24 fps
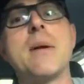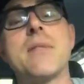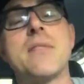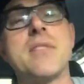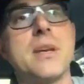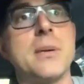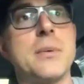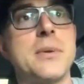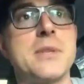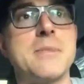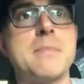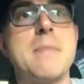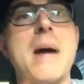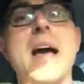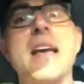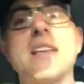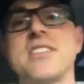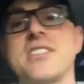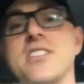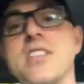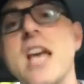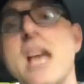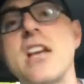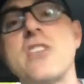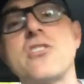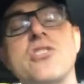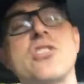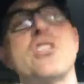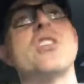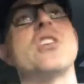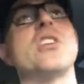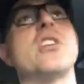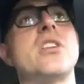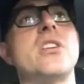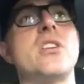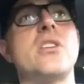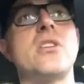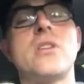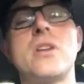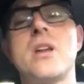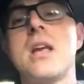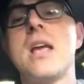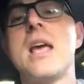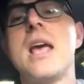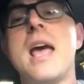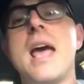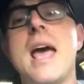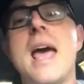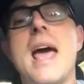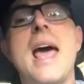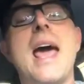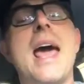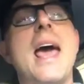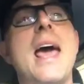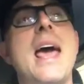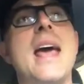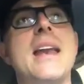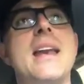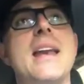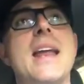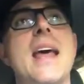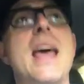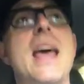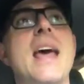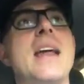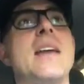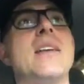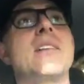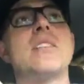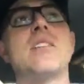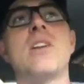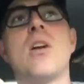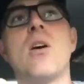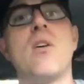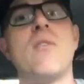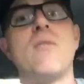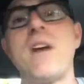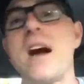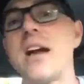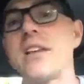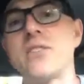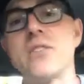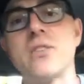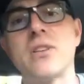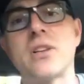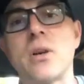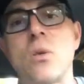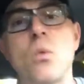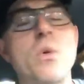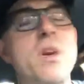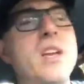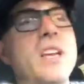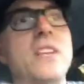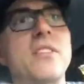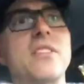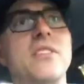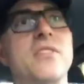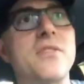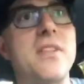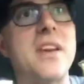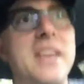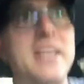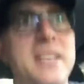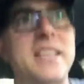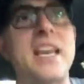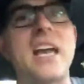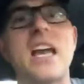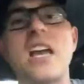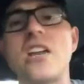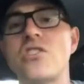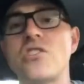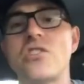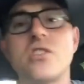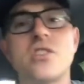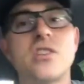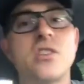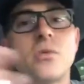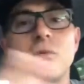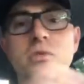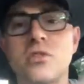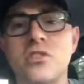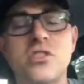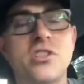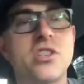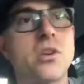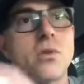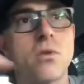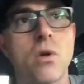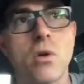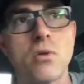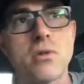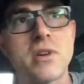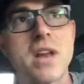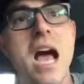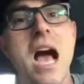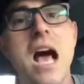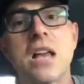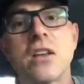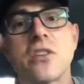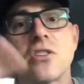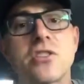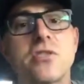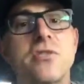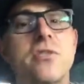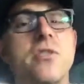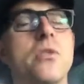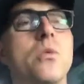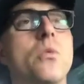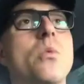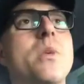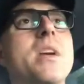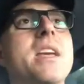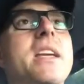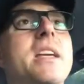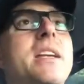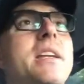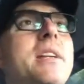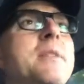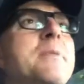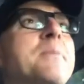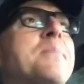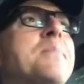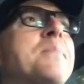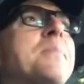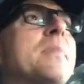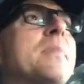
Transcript: Everything was by session, and and you know, if I took a week's vacation, there was zero dollars for the week.